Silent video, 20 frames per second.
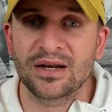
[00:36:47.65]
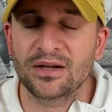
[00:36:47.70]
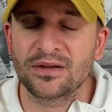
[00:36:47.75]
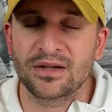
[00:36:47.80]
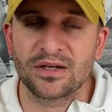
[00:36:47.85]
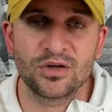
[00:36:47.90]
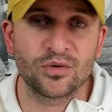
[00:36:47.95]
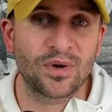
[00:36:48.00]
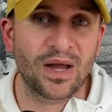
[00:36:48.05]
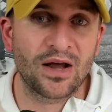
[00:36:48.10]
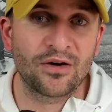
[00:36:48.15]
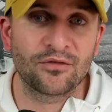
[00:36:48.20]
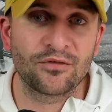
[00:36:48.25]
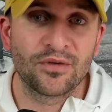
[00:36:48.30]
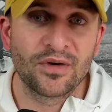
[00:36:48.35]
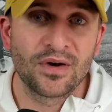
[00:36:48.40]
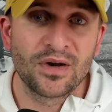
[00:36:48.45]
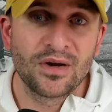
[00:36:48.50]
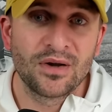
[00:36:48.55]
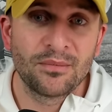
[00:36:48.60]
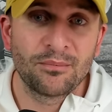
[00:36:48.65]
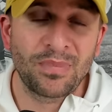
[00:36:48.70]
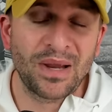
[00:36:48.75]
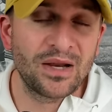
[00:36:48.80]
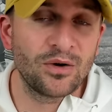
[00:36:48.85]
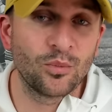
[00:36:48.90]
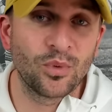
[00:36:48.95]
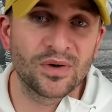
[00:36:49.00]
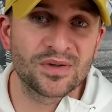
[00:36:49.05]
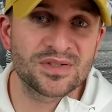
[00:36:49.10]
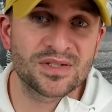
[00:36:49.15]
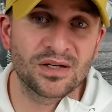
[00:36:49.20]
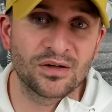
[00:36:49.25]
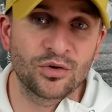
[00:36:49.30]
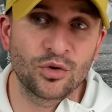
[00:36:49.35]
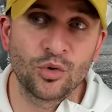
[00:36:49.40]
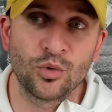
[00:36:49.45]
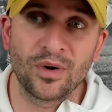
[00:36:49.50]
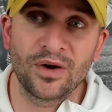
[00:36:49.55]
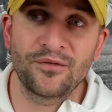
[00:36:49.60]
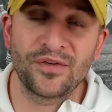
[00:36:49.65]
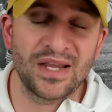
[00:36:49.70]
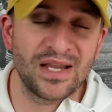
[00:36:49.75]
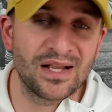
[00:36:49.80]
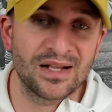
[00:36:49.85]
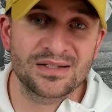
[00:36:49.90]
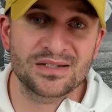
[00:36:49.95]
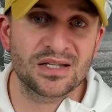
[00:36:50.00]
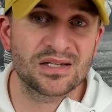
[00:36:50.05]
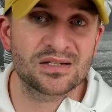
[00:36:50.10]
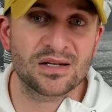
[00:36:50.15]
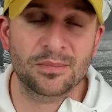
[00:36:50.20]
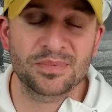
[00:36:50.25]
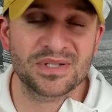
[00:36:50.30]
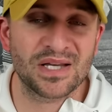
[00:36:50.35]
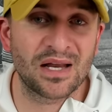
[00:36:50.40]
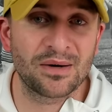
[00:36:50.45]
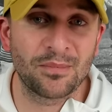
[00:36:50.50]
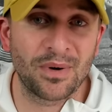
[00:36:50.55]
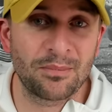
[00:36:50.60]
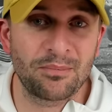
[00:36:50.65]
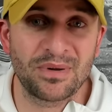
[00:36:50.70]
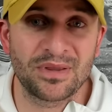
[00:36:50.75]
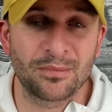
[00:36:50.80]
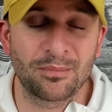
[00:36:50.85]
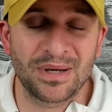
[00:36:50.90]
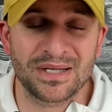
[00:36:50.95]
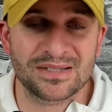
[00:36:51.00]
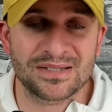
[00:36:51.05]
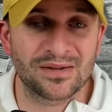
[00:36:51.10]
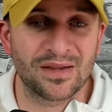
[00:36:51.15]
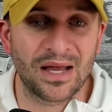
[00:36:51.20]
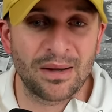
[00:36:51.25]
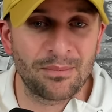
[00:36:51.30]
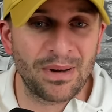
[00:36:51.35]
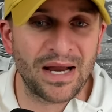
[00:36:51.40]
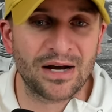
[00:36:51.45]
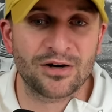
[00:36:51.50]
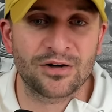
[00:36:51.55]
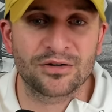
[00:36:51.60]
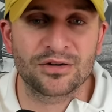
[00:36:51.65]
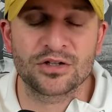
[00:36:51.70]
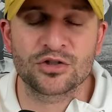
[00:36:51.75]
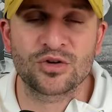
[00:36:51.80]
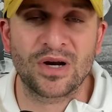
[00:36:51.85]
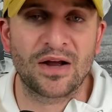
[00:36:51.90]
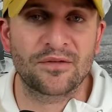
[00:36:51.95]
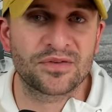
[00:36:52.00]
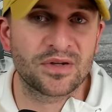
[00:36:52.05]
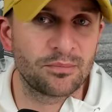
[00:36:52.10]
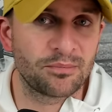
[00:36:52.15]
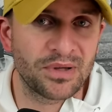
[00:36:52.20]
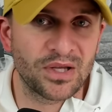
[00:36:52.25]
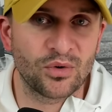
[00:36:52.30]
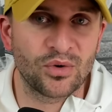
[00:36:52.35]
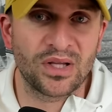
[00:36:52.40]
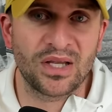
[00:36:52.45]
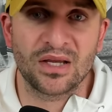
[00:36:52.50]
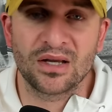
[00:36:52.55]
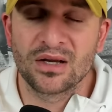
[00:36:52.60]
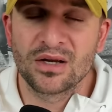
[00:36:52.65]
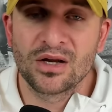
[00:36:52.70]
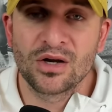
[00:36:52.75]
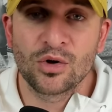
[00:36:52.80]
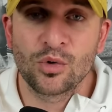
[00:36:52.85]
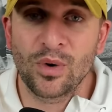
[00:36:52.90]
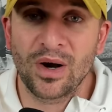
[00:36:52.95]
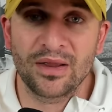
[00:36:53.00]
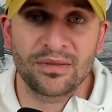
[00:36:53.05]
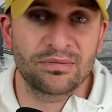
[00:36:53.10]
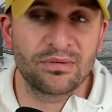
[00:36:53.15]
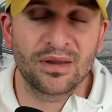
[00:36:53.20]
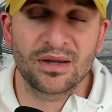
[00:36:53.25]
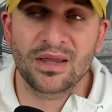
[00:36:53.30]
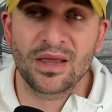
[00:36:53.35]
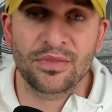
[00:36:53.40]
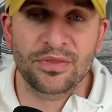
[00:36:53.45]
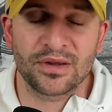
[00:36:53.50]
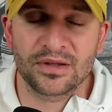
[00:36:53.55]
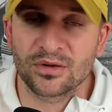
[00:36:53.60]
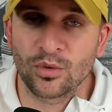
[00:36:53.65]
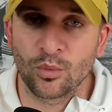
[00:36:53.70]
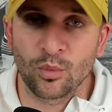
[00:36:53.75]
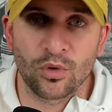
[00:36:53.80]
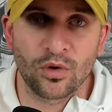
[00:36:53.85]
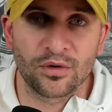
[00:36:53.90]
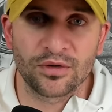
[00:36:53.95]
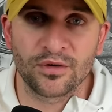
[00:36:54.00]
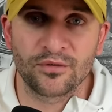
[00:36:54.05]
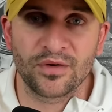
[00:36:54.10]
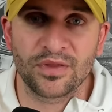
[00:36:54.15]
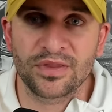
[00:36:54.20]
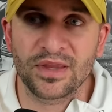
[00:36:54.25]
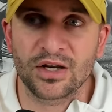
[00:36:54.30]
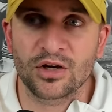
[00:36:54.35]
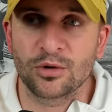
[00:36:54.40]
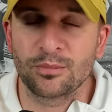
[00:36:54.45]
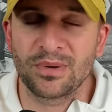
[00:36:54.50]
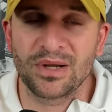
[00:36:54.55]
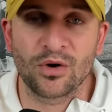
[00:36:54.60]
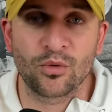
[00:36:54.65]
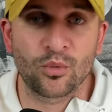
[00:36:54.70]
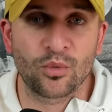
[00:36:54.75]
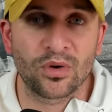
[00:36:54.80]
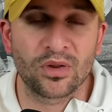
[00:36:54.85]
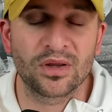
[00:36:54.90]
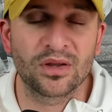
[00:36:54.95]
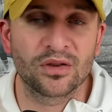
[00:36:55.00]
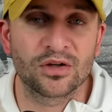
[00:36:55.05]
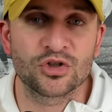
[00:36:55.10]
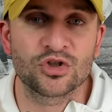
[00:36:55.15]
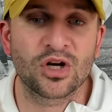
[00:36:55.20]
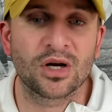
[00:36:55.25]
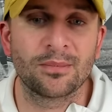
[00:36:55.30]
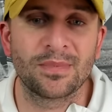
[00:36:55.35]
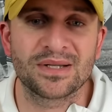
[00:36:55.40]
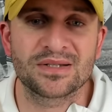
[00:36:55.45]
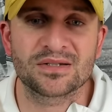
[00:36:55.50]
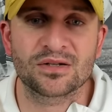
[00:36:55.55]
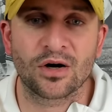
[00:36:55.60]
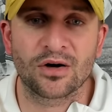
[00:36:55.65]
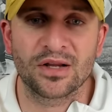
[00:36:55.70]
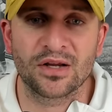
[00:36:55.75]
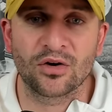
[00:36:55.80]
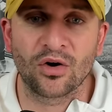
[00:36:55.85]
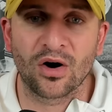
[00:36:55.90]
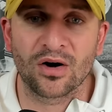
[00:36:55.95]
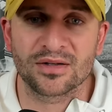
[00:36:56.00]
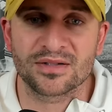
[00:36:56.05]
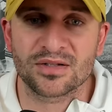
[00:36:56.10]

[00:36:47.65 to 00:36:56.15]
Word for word: And then you have Peyton Wilson, who, if he hits his upside, might be the best linebacker in the draft, and Puni, who I, again, think the world of and think could be a really legitimate starting guard.